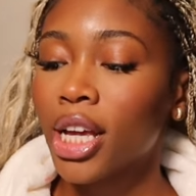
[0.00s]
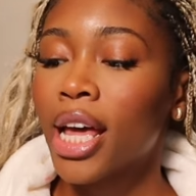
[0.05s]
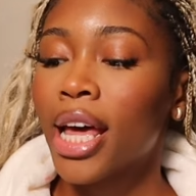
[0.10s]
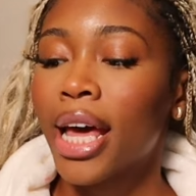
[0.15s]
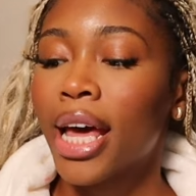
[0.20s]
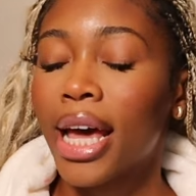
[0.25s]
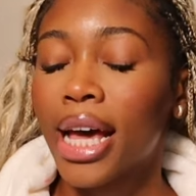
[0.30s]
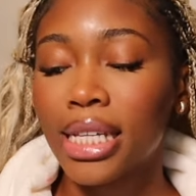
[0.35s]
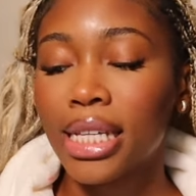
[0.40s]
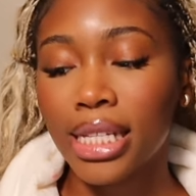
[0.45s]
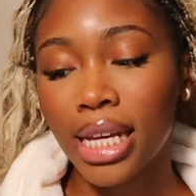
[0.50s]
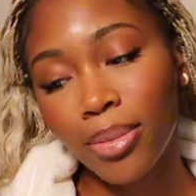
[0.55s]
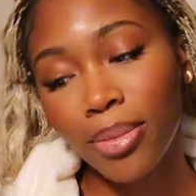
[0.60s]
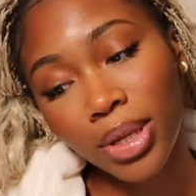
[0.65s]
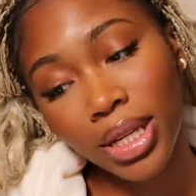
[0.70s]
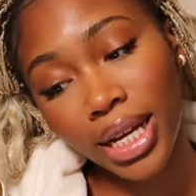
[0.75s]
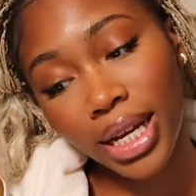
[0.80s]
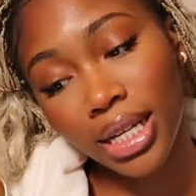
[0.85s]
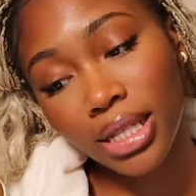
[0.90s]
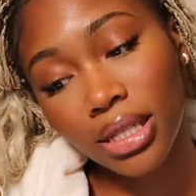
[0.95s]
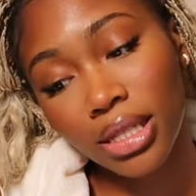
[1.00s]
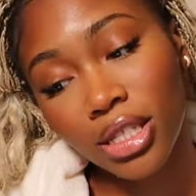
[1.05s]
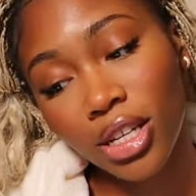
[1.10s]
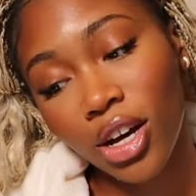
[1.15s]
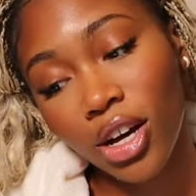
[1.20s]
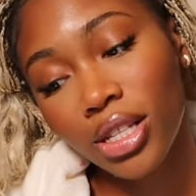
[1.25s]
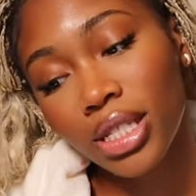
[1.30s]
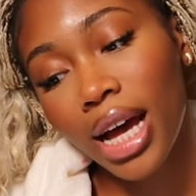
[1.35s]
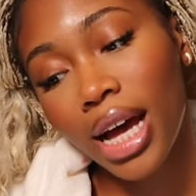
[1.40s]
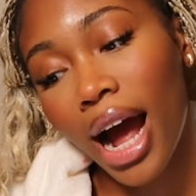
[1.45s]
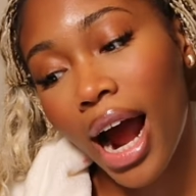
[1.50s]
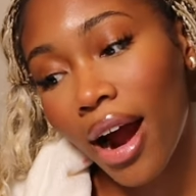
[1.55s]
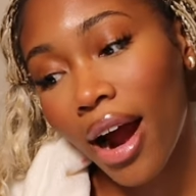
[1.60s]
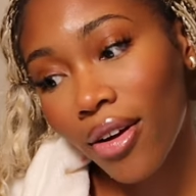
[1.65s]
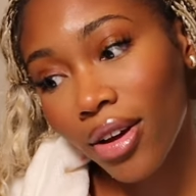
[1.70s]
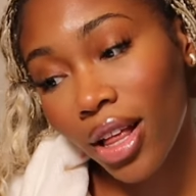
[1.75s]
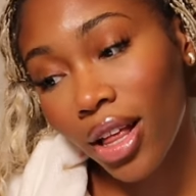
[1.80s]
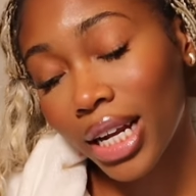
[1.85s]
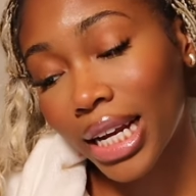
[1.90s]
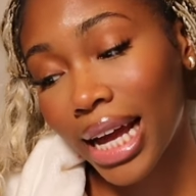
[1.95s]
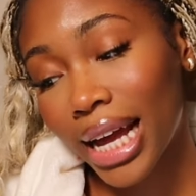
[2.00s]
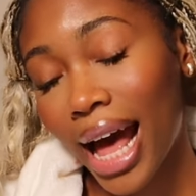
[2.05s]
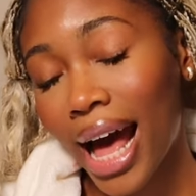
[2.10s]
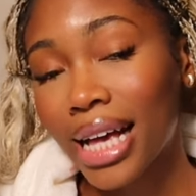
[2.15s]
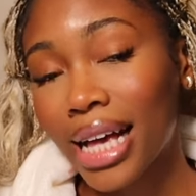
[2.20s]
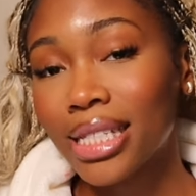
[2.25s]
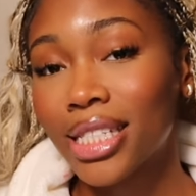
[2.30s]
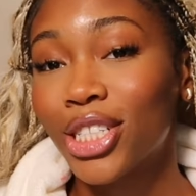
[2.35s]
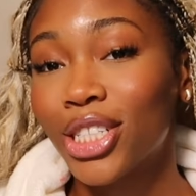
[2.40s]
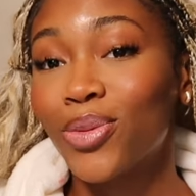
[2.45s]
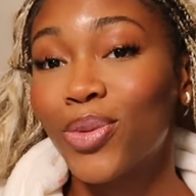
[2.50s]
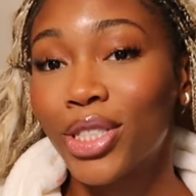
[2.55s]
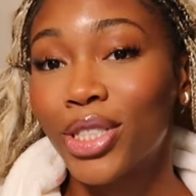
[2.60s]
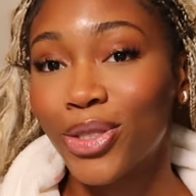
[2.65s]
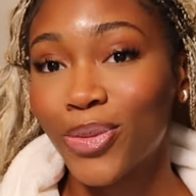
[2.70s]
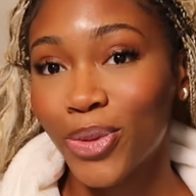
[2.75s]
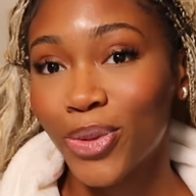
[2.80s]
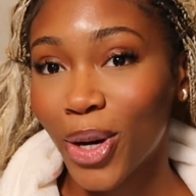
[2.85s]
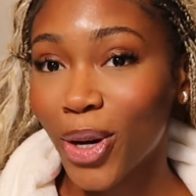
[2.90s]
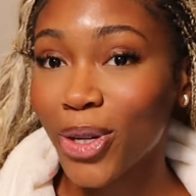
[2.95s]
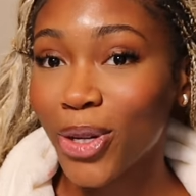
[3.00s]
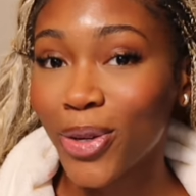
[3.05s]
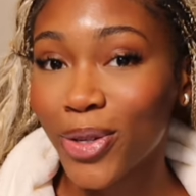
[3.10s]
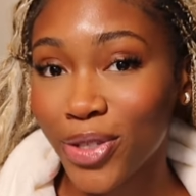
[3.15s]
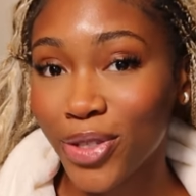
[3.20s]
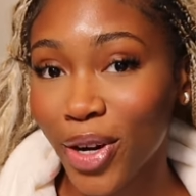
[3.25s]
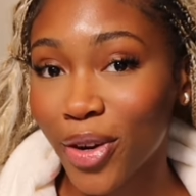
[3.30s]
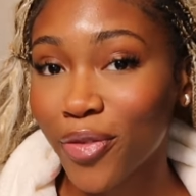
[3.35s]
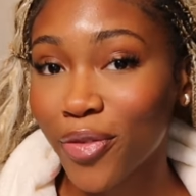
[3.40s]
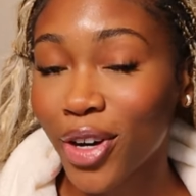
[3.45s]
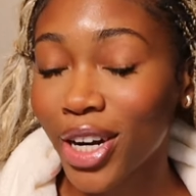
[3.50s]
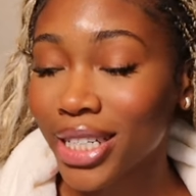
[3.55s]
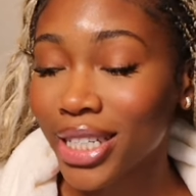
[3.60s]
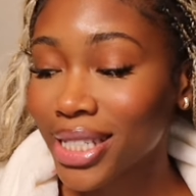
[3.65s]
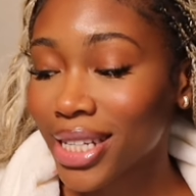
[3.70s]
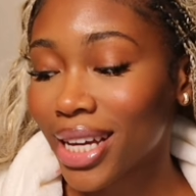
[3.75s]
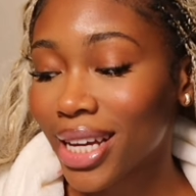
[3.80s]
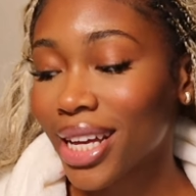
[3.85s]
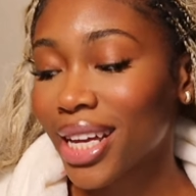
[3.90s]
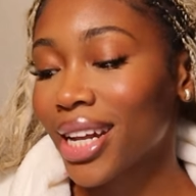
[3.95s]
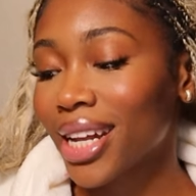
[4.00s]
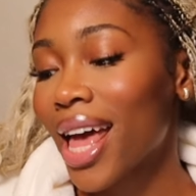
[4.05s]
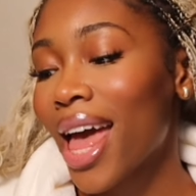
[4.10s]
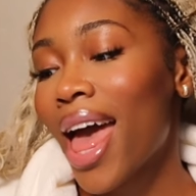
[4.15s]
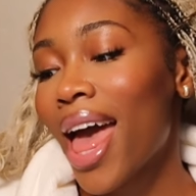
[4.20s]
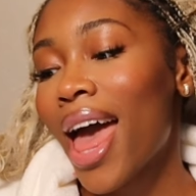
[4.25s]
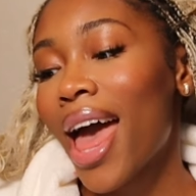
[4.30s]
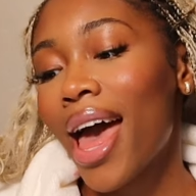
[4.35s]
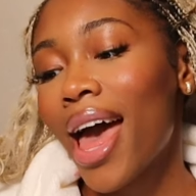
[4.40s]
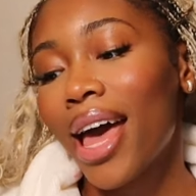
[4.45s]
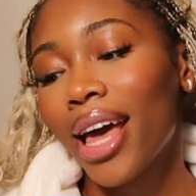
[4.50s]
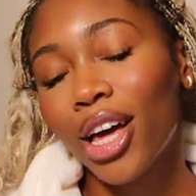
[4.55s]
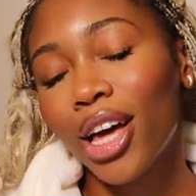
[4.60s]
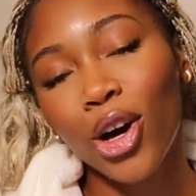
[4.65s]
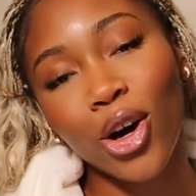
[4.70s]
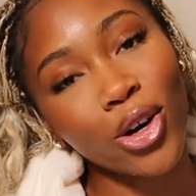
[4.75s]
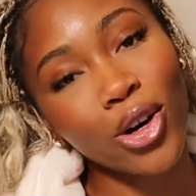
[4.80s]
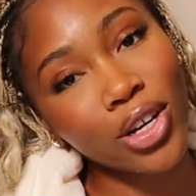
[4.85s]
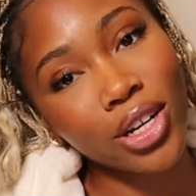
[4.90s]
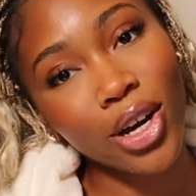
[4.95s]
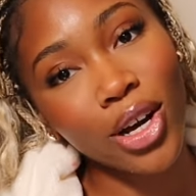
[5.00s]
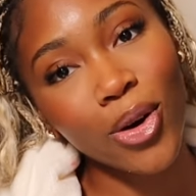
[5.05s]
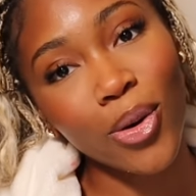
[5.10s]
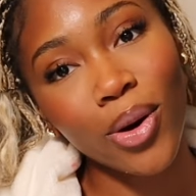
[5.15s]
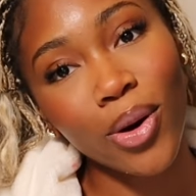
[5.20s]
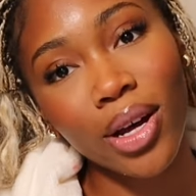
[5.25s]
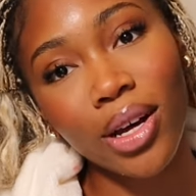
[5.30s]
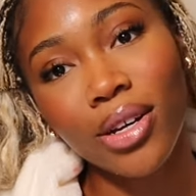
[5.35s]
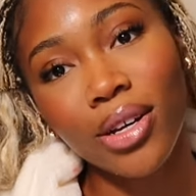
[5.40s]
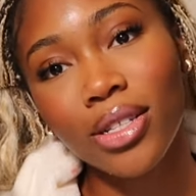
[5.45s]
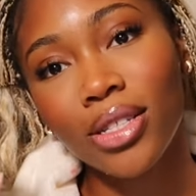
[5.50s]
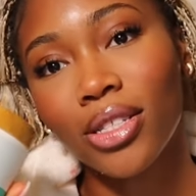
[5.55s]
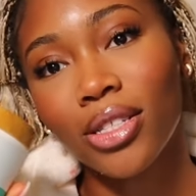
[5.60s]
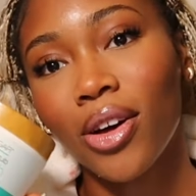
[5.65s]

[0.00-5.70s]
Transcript: It has Himalayan salt, hyaluronic acid, which we all know is great for our skin, and coconut oil.